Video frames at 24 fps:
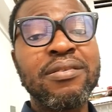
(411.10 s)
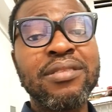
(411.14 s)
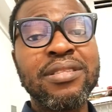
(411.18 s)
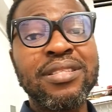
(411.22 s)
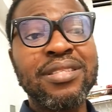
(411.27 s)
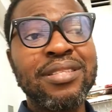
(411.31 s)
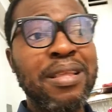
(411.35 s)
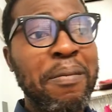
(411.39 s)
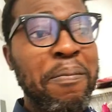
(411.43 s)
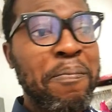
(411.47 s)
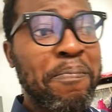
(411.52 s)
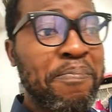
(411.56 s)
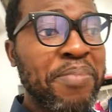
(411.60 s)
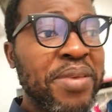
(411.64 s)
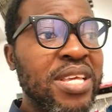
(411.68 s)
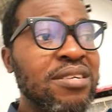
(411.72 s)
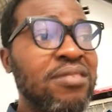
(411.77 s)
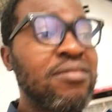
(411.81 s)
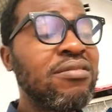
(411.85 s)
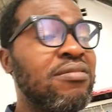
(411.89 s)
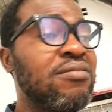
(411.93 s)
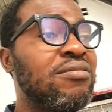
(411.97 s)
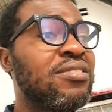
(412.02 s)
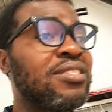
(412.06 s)
the
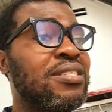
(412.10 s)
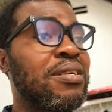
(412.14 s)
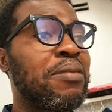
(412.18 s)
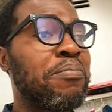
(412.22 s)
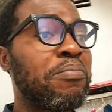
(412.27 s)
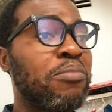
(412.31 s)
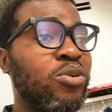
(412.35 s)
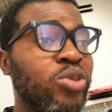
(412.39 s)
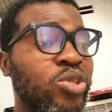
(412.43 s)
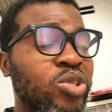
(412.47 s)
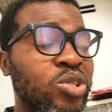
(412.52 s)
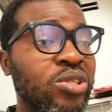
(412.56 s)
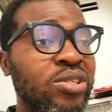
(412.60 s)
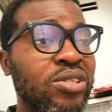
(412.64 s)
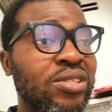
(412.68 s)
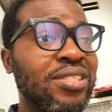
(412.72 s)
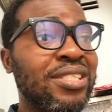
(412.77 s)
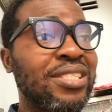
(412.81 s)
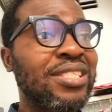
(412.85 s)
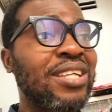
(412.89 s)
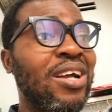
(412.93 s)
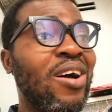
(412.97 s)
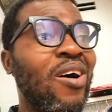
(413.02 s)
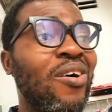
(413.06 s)
bills, the
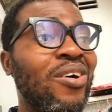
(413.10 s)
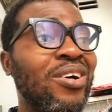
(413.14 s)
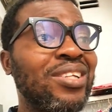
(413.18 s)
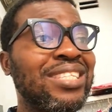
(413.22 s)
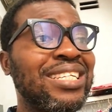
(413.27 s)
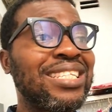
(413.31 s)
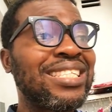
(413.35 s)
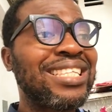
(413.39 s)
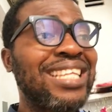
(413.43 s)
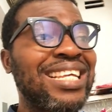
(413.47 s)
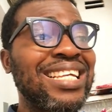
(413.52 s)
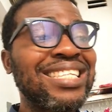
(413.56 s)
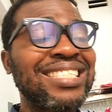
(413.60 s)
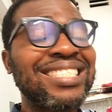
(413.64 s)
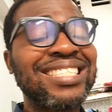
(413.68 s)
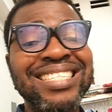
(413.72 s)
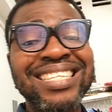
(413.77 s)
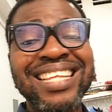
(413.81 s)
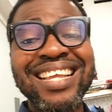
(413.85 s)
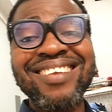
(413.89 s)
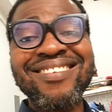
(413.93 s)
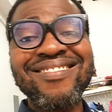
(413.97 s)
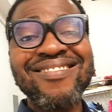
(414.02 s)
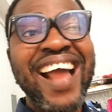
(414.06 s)
motions, all the things,
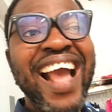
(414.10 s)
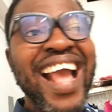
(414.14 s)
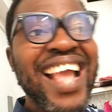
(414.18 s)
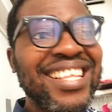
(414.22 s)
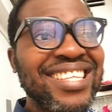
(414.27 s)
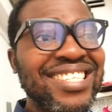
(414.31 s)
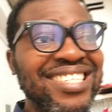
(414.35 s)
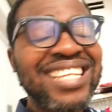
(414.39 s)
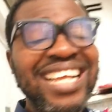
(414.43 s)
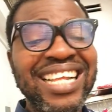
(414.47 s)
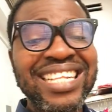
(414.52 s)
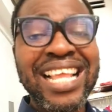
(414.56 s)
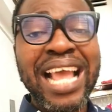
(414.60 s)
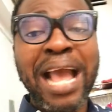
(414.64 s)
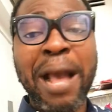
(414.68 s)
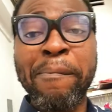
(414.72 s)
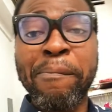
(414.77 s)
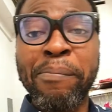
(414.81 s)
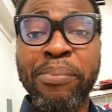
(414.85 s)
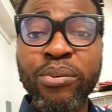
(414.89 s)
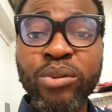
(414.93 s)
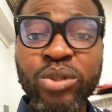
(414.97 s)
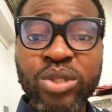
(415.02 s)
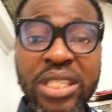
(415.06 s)
the rights that they
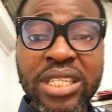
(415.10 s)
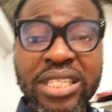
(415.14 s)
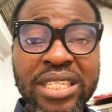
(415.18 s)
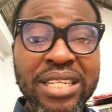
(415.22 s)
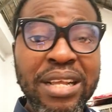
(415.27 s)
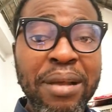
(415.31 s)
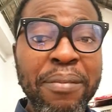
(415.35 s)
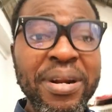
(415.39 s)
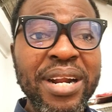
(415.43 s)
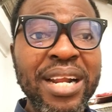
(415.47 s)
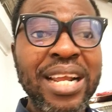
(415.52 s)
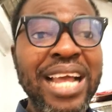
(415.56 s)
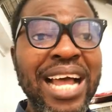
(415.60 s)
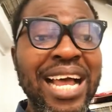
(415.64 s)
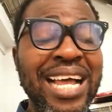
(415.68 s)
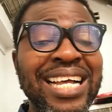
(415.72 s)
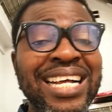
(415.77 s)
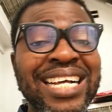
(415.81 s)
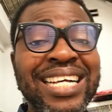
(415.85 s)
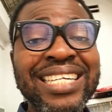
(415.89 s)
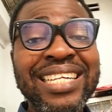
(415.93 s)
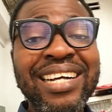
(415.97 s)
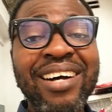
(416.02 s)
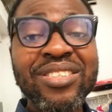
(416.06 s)
are pushing in America,
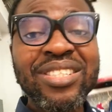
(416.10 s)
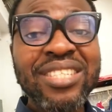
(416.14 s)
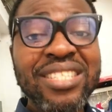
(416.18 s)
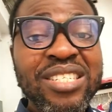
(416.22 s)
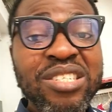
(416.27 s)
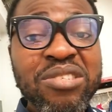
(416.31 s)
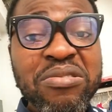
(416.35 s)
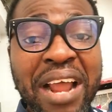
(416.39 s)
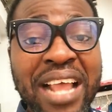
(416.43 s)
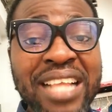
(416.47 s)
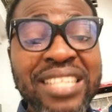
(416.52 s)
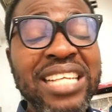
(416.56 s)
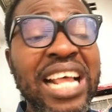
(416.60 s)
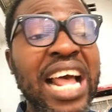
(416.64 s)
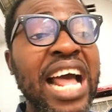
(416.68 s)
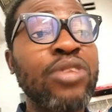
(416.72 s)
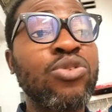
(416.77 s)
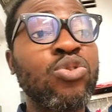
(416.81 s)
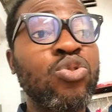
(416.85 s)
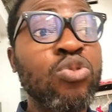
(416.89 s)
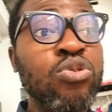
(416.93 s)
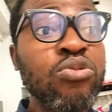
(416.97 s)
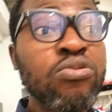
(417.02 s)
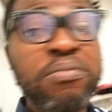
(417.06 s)
all these rights are
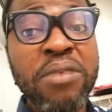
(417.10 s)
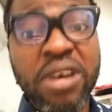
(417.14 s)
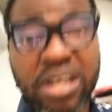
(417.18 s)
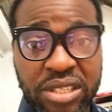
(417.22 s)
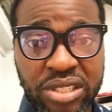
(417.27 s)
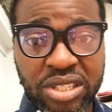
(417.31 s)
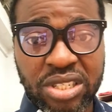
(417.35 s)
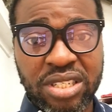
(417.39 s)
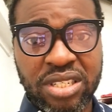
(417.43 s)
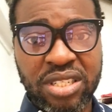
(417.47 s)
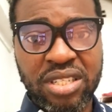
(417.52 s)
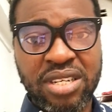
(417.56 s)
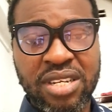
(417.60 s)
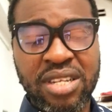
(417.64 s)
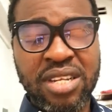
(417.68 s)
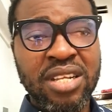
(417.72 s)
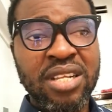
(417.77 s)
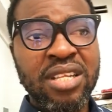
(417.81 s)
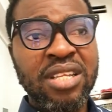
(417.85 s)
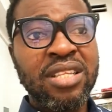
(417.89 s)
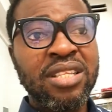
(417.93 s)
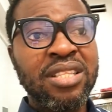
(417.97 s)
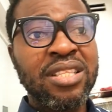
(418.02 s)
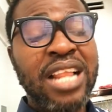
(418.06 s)
too much.
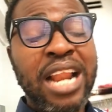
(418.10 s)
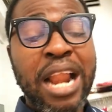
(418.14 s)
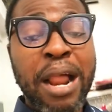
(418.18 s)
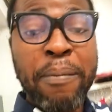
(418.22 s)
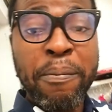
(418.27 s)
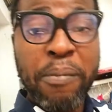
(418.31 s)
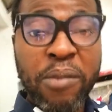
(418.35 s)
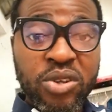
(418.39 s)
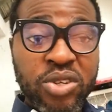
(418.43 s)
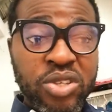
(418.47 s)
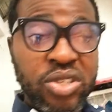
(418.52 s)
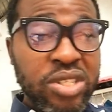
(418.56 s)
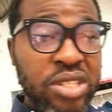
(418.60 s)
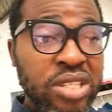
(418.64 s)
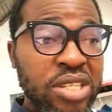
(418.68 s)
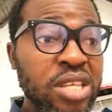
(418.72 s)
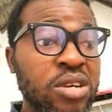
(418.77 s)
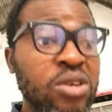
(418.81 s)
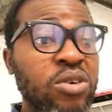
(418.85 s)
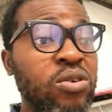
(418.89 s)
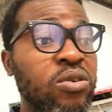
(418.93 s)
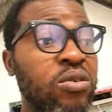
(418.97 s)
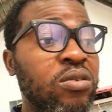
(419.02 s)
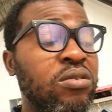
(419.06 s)
There are more
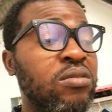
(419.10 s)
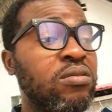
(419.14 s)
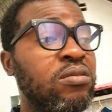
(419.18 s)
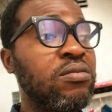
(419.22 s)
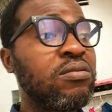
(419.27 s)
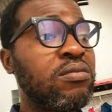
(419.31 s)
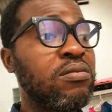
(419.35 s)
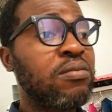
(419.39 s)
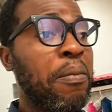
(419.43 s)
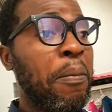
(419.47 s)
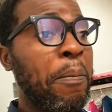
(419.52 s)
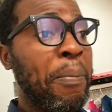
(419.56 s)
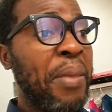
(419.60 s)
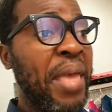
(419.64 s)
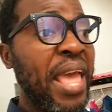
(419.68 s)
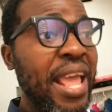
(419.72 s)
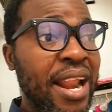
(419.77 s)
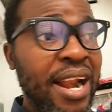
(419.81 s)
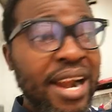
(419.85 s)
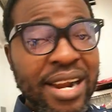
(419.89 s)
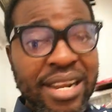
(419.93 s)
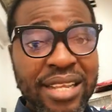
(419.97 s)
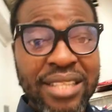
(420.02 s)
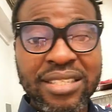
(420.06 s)
single
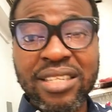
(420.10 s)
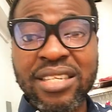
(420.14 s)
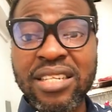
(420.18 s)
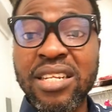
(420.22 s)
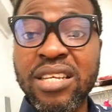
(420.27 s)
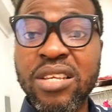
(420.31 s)
parents in the